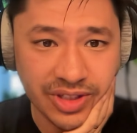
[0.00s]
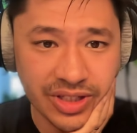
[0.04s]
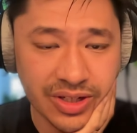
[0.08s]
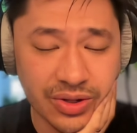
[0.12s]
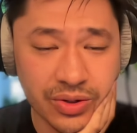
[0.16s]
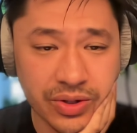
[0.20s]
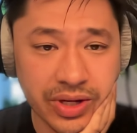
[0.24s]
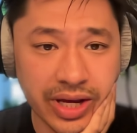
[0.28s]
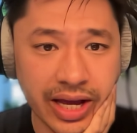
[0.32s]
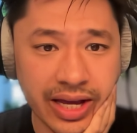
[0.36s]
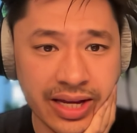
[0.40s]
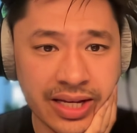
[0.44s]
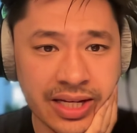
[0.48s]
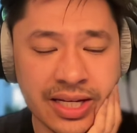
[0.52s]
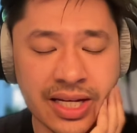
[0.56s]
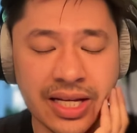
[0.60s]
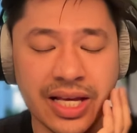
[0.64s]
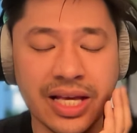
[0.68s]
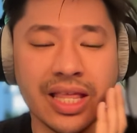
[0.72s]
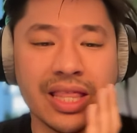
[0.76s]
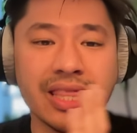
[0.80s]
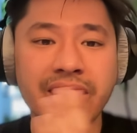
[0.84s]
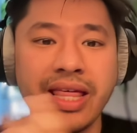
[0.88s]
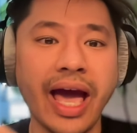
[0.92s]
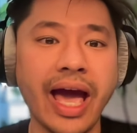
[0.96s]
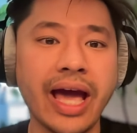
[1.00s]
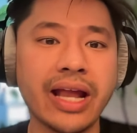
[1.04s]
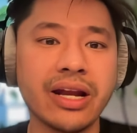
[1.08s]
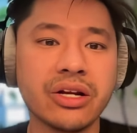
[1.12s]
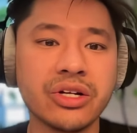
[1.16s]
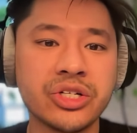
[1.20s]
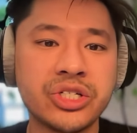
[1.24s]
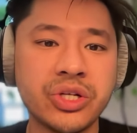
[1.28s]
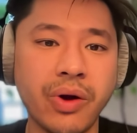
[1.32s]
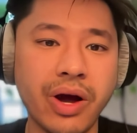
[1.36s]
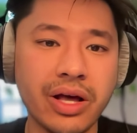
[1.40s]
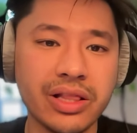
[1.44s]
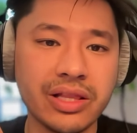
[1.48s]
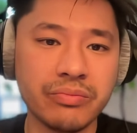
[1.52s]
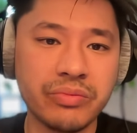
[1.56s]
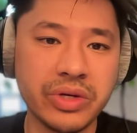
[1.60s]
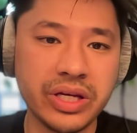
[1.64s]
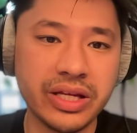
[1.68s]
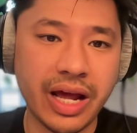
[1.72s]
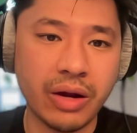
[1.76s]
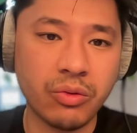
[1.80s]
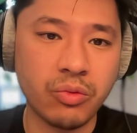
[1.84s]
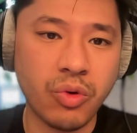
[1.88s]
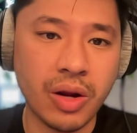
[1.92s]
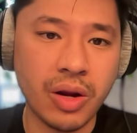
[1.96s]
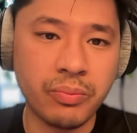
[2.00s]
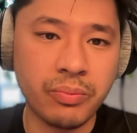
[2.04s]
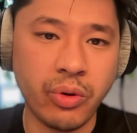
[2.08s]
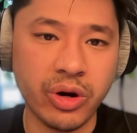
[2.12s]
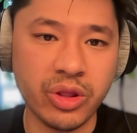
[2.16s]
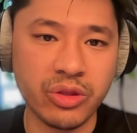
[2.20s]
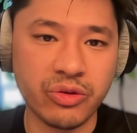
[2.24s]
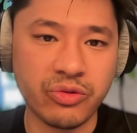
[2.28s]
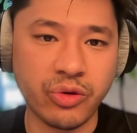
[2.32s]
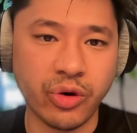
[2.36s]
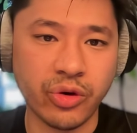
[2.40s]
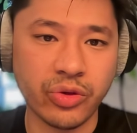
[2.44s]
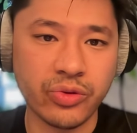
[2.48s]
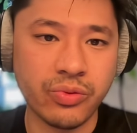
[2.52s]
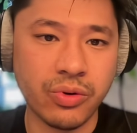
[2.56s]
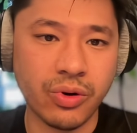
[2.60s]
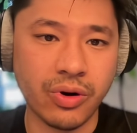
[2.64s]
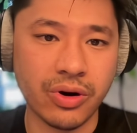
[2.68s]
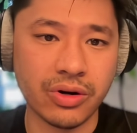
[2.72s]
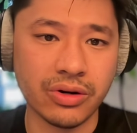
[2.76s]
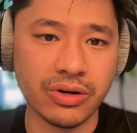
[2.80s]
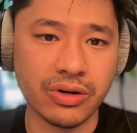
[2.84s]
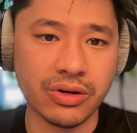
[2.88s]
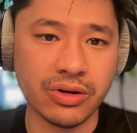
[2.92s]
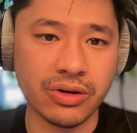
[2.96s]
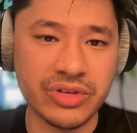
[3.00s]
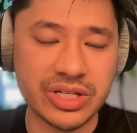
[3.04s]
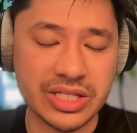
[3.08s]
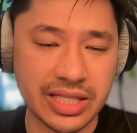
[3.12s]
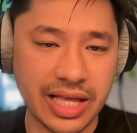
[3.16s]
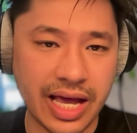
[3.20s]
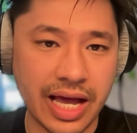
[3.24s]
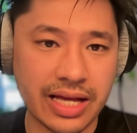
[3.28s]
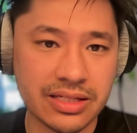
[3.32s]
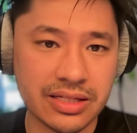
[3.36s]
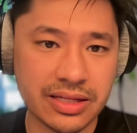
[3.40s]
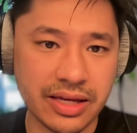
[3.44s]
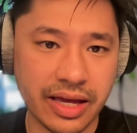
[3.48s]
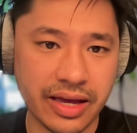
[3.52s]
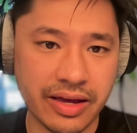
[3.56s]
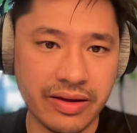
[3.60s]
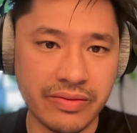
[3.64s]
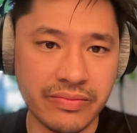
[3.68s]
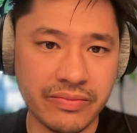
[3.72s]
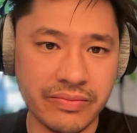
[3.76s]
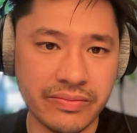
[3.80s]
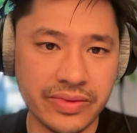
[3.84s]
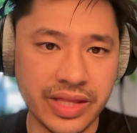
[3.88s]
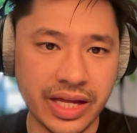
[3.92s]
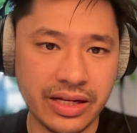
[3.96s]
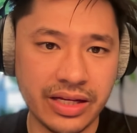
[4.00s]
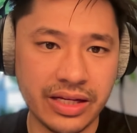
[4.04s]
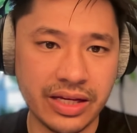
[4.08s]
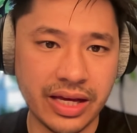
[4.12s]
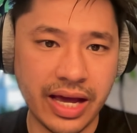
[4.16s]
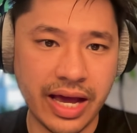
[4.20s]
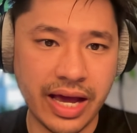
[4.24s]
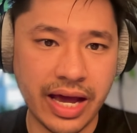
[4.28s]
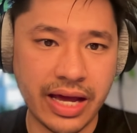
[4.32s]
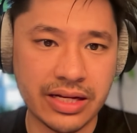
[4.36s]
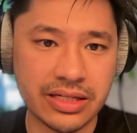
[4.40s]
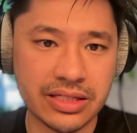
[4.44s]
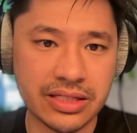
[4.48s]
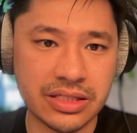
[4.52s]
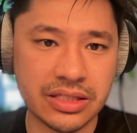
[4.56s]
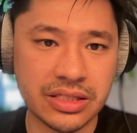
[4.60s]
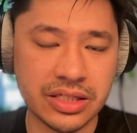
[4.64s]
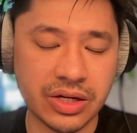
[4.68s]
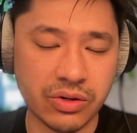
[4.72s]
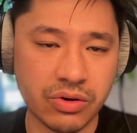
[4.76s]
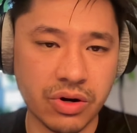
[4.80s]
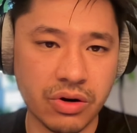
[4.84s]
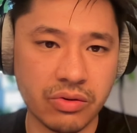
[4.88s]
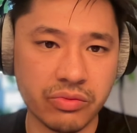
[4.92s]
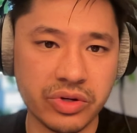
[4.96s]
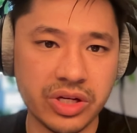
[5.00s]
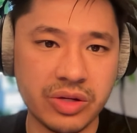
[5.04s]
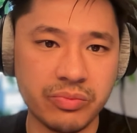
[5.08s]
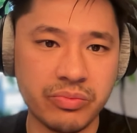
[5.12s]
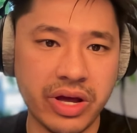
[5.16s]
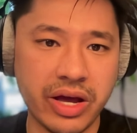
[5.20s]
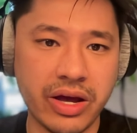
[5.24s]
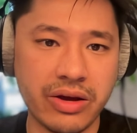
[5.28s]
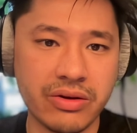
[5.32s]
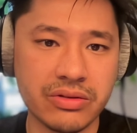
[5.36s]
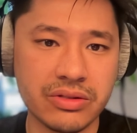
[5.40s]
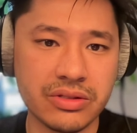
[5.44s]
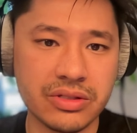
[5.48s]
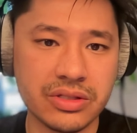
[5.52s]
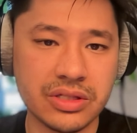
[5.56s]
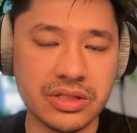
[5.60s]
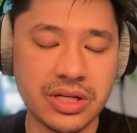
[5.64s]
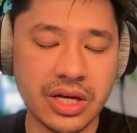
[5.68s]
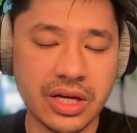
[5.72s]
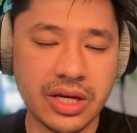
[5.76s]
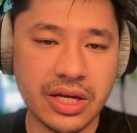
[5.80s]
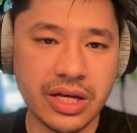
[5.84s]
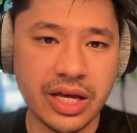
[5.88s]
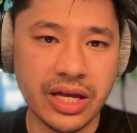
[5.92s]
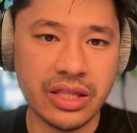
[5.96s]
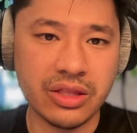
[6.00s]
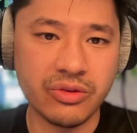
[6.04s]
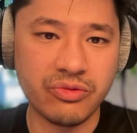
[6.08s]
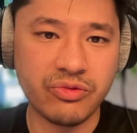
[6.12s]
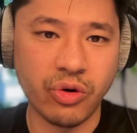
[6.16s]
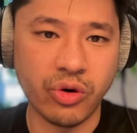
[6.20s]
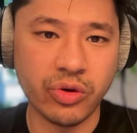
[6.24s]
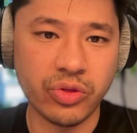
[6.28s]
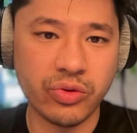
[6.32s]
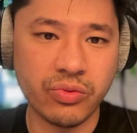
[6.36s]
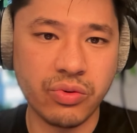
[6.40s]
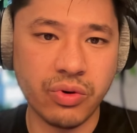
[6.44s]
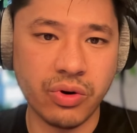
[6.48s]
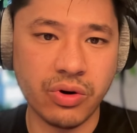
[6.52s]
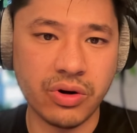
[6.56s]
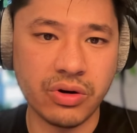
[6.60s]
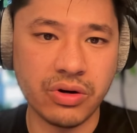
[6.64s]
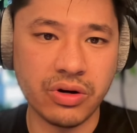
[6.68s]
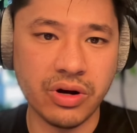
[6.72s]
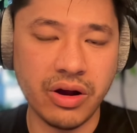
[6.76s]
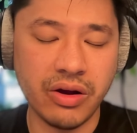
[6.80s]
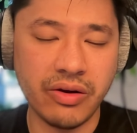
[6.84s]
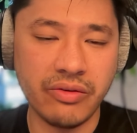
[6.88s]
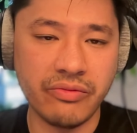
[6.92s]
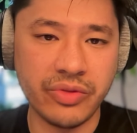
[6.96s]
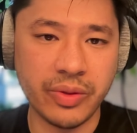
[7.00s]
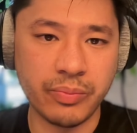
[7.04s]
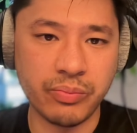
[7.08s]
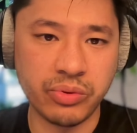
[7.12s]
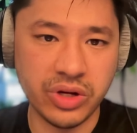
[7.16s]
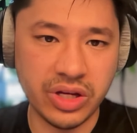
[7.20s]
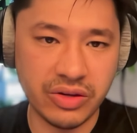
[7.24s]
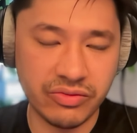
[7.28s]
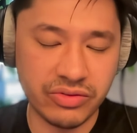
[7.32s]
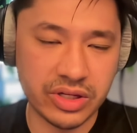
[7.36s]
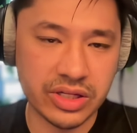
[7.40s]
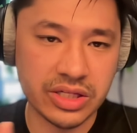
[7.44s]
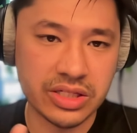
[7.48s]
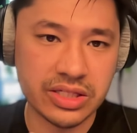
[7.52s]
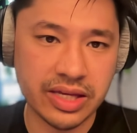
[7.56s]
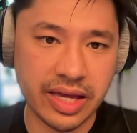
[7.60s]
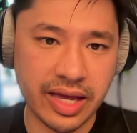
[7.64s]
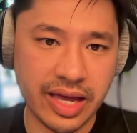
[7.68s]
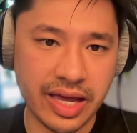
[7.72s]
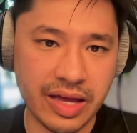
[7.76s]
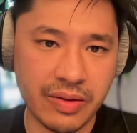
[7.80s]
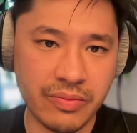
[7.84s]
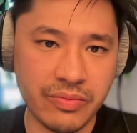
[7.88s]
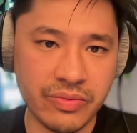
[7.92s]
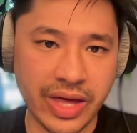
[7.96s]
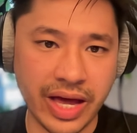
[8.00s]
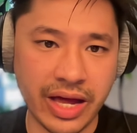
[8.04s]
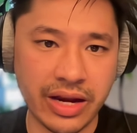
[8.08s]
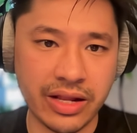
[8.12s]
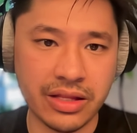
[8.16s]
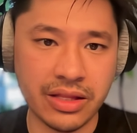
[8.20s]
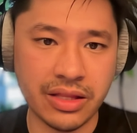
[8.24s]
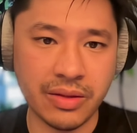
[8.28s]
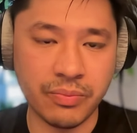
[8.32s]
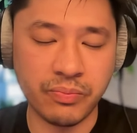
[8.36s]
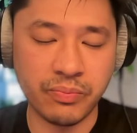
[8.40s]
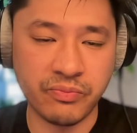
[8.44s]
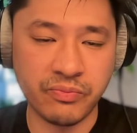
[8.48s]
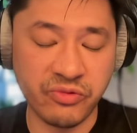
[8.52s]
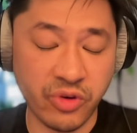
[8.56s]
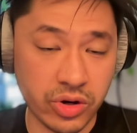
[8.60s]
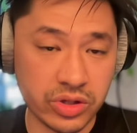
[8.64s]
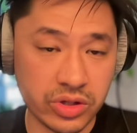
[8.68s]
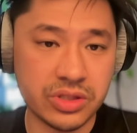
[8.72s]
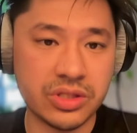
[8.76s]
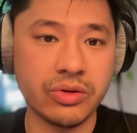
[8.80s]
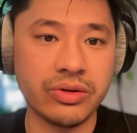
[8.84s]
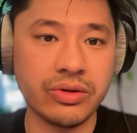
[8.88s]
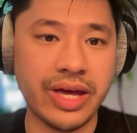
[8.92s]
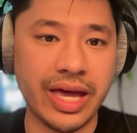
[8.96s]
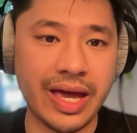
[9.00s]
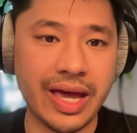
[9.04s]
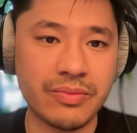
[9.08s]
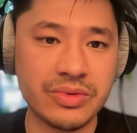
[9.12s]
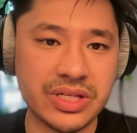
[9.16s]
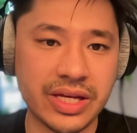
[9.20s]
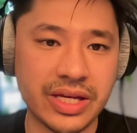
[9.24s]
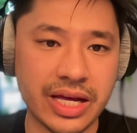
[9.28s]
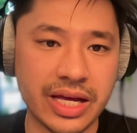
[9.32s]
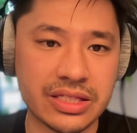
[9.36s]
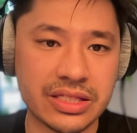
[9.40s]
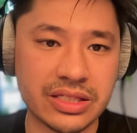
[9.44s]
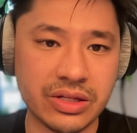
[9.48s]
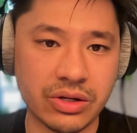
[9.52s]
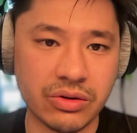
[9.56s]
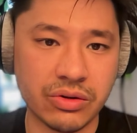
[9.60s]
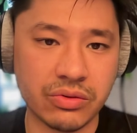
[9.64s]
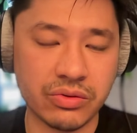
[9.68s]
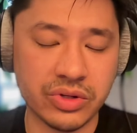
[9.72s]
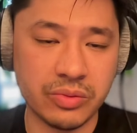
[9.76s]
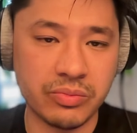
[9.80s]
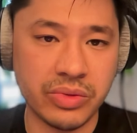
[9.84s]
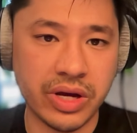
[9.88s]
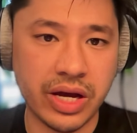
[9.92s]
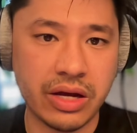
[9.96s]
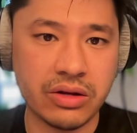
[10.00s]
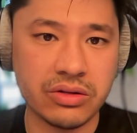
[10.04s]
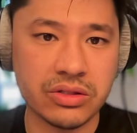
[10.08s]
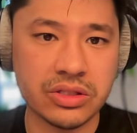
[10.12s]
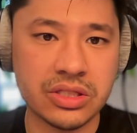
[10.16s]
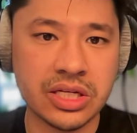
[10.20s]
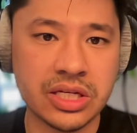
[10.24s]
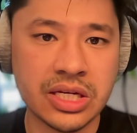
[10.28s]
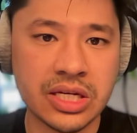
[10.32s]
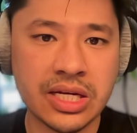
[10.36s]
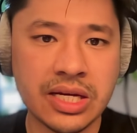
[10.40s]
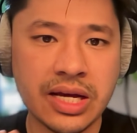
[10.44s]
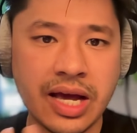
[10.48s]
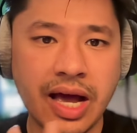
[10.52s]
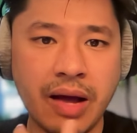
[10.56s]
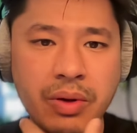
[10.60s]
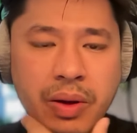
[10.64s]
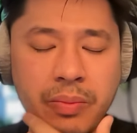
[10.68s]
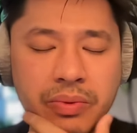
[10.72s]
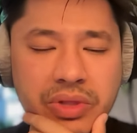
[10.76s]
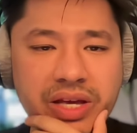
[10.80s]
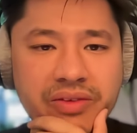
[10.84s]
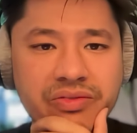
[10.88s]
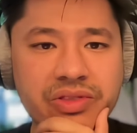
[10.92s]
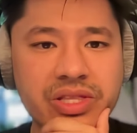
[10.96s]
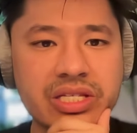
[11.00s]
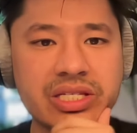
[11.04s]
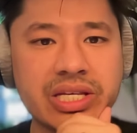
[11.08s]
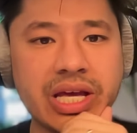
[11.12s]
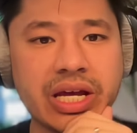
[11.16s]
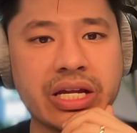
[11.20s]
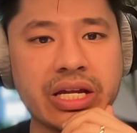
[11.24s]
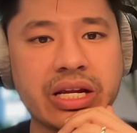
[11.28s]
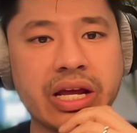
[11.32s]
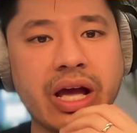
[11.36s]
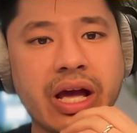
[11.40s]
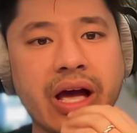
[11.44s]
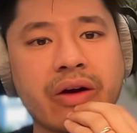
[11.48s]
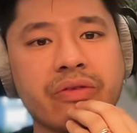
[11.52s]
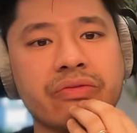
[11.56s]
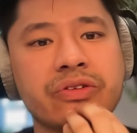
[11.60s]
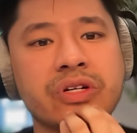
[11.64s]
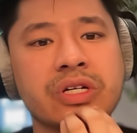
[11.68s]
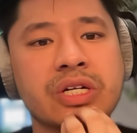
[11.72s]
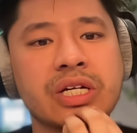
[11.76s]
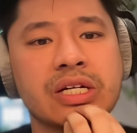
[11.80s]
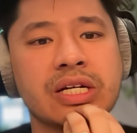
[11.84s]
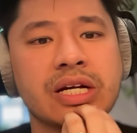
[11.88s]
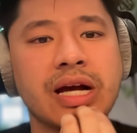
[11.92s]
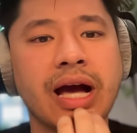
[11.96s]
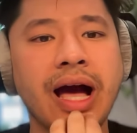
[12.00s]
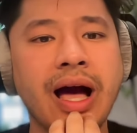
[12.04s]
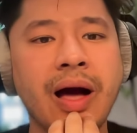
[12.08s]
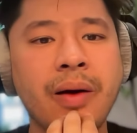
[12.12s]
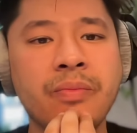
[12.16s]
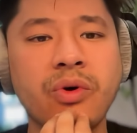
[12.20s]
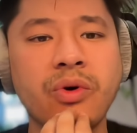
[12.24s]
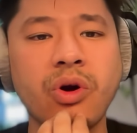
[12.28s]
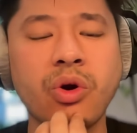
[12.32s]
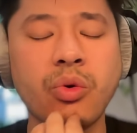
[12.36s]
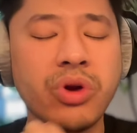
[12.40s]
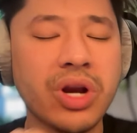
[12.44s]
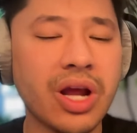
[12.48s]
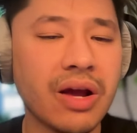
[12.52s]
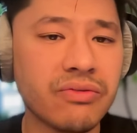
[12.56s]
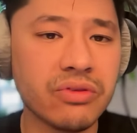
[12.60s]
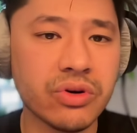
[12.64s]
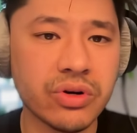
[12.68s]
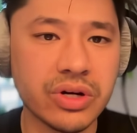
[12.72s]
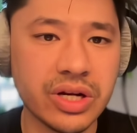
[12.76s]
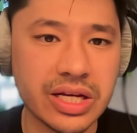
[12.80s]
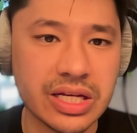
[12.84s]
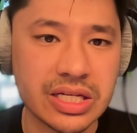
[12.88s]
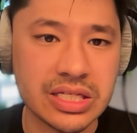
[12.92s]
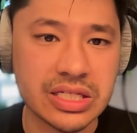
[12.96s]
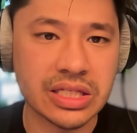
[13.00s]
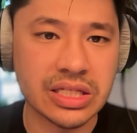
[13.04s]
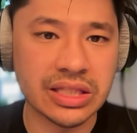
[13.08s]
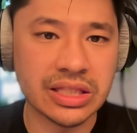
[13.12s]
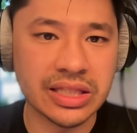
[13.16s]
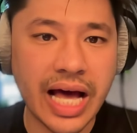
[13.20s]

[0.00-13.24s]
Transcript: okay, that Joel Embiid had 1 point in the fourth quarter of this last game, that he had zero rebounds in the fourth quarter of the previous game, that in the first two games he had zero rebounds, I believe in the second half, or whatever it is.